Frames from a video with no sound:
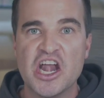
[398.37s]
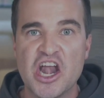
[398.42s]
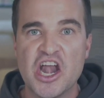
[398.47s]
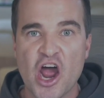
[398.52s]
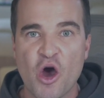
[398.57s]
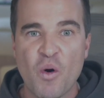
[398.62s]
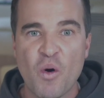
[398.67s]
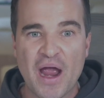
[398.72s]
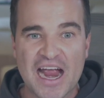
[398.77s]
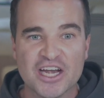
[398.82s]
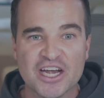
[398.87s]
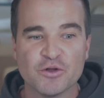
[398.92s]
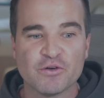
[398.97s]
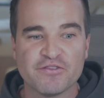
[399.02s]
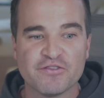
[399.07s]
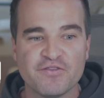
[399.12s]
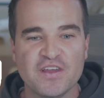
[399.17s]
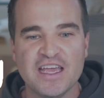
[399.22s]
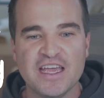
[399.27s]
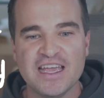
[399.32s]
no
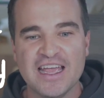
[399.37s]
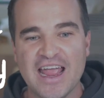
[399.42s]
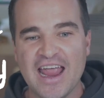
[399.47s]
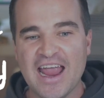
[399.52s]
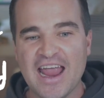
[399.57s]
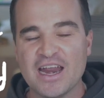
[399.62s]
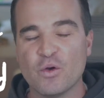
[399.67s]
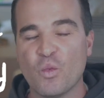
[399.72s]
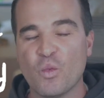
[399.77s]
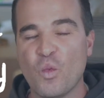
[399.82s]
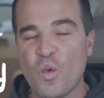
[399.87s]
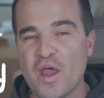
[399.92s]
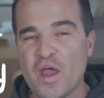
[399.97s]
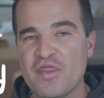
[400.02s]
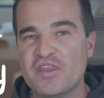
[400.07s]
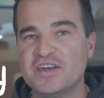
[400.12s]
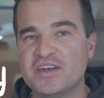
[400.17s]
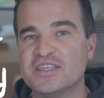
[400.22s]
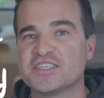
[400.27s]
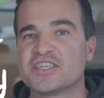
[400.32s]
annual fee, and
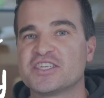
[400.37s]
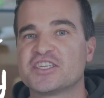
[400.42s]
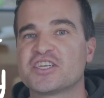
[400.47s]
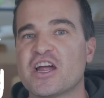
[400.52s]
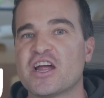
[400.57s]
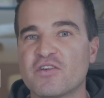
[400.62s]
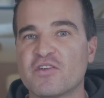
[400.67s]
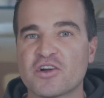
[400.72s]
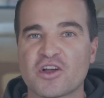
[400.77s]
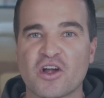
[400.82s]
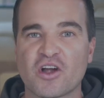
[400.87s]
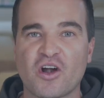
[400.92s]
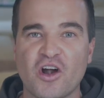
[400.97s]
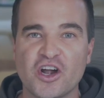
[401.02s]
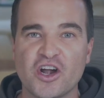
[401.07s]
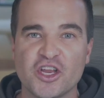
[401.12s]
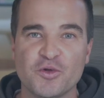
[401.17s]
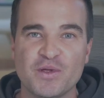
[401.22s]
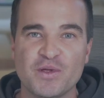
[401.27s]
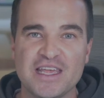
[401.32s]
with the Discover
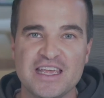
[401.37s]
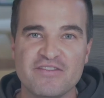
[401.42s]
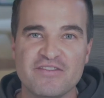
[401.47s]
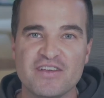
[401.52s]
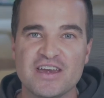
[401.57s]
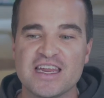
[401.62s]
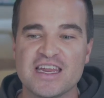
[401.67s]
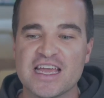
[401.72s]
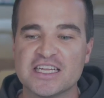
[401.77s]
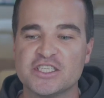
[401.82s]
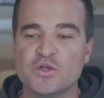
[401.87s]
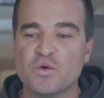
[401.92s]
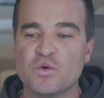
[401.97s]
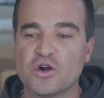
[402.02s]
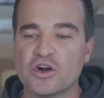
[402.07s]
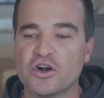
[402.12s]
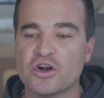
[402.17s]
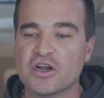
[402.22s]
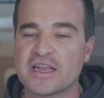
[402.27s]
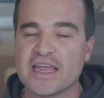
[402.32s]
card, you even get to
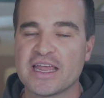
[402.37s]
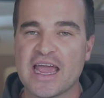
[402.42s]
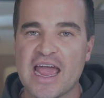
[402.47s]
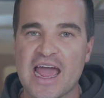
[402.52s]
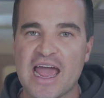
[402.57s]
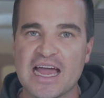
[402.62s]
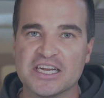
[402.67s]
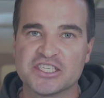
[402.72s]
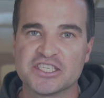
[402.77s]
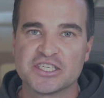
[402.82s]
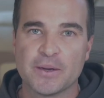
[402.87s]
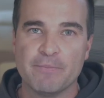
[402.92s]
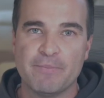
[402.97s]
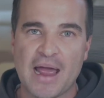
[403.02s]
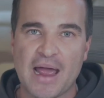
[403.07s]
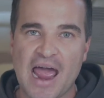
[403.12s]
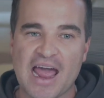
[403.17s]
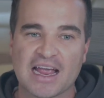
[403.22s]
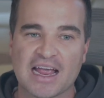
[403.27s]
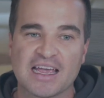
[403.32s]
earn cash
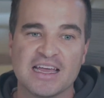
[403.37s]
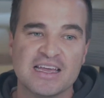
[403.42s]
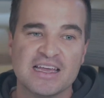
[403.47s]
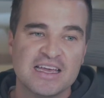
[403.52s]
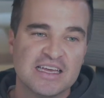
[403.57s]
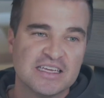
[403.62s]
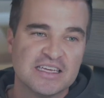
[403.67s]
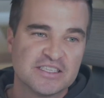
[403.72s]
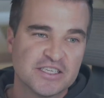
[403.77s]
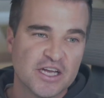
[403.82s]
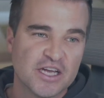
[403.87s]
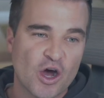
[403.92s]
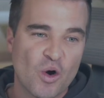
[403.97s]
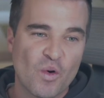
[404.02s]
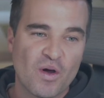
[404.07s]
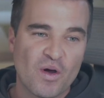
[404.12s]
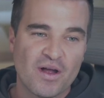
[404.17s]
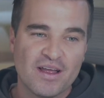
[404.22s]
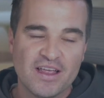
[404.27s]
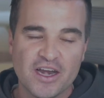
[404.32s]
back.
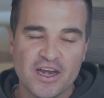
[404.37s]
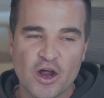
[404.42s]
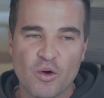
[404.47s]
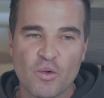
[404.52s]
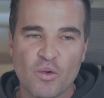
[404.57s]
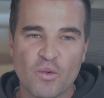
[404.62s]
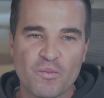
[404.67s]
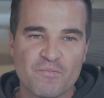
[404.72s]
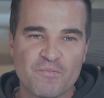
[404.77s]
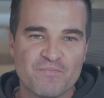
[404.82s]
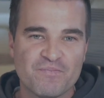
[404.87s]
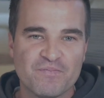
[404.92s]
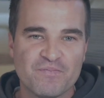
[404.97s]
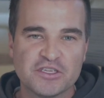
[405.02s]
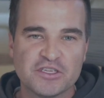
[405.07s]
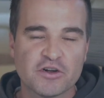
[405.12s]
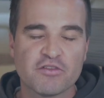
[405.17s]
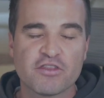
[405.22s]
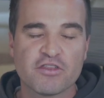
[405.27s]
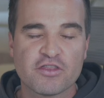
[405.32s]
So, you know,
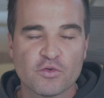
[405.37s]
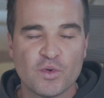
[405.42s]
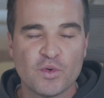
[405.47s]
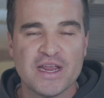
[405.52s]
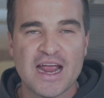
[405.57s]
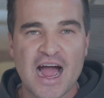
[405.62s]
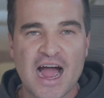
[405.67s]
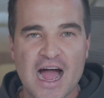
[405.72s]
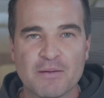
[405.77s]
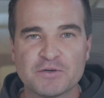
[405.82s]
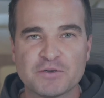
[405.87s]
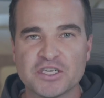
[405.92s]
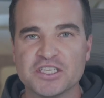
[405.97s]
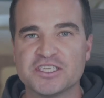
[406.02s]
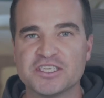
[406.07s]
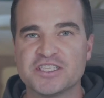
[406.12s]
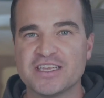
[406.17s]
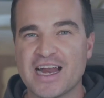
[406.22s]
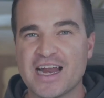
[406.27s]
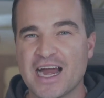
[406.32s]
these are 3
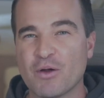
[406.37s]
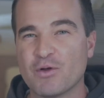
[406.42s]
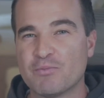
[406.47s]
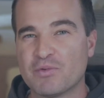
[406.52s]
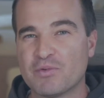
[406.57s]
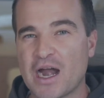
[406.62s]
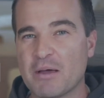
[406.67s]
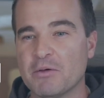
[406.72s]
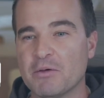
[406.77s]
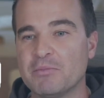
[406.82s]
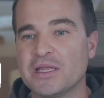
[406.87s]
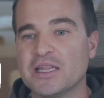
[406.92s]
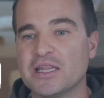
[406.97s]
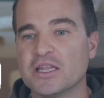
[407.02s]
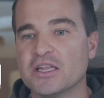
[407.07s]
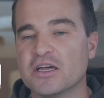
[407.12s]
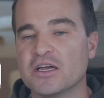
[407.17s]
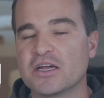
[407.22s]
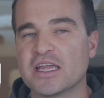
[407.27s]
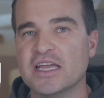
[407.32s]
options that I would probably
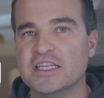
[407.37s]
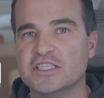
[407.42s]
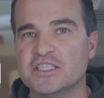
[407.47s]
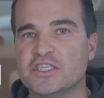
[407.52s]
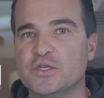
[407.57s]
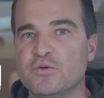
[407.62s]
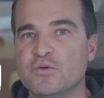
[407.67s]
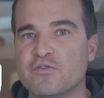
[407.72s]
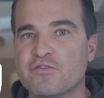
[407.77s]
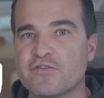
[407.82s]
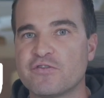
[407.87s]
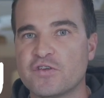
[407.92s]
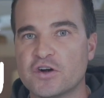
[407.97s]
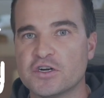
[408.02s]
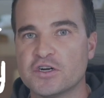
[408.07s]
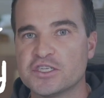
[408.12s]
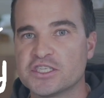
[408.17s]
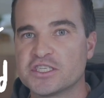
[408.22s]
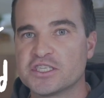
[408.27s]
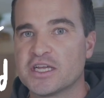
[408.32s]
look into
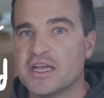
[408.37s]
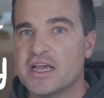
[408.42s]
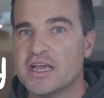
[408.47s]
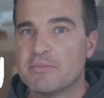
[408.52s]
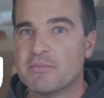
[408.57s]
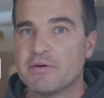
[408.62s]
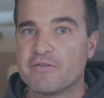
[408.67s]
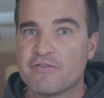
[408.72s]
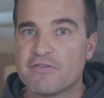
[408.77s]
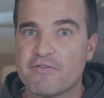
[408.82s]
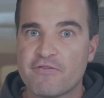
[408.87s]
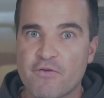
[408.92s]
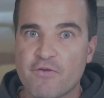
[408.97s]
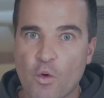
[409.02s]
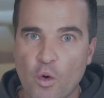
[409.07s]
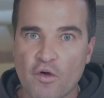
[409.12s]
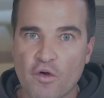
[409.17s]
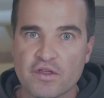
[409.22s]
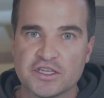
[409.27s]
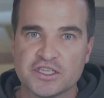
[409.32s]
first
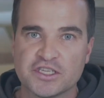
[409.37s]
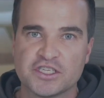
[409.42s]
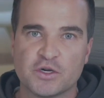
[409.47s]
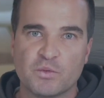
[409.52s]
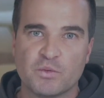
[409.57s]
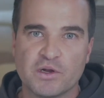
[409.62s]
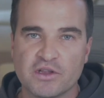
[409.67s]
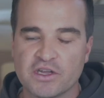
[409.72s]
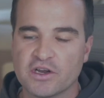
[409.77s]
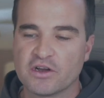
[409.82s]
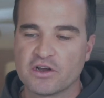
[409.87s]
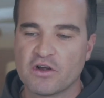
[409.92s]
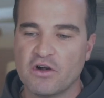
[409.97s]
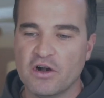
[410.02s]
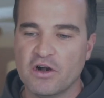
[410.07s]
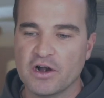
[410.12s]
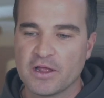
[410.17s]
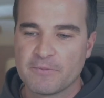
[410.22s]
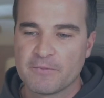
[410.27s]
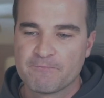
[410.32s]
before the Cerulean
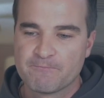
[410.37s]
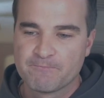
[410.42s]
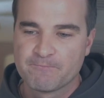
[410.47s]
card.